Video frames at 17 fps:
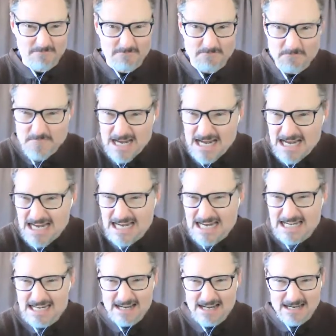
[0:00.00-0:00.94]

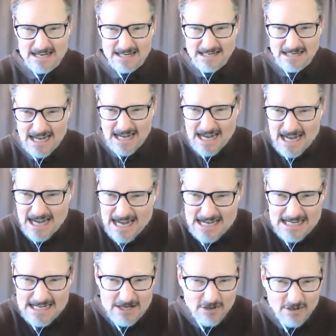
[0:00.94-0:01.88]
mean,
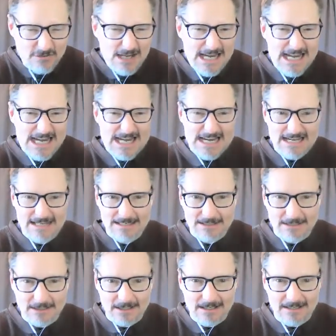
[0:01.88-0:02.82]
angry,
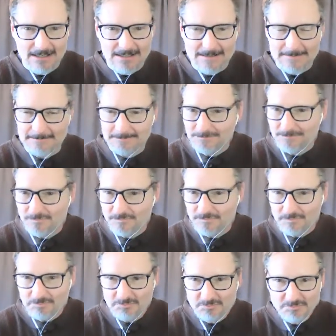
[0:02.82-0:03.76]
uh,
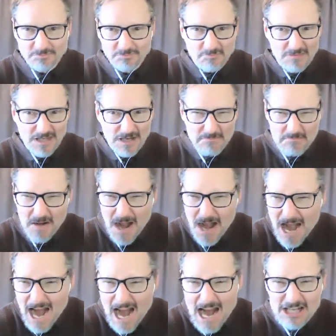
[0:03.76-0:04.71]

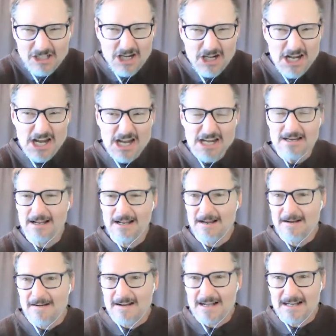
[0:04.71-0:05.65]
passionate,
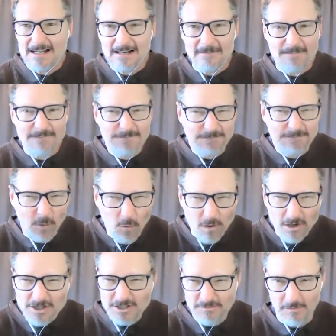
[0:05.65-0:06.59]

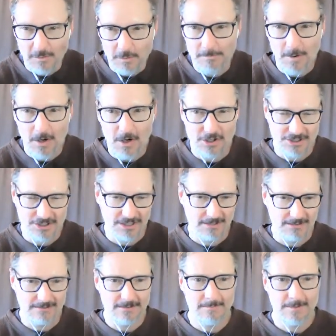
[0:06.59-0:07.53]
forceful
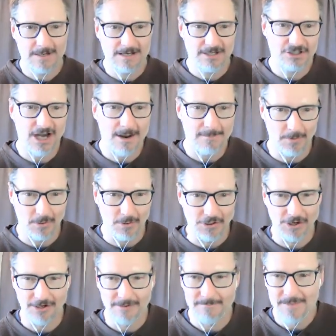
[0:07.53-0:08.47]
person to be a shot
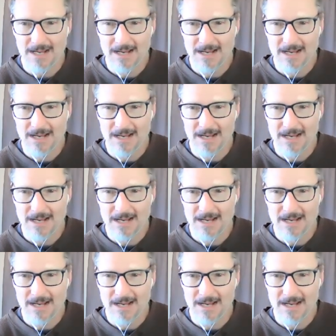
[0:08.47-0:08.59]
putter.